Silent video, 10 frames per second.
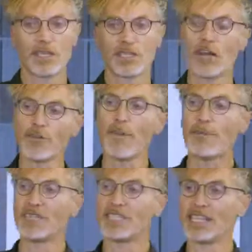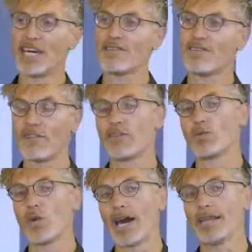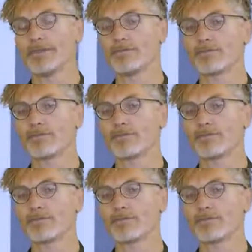So I remember the day very well.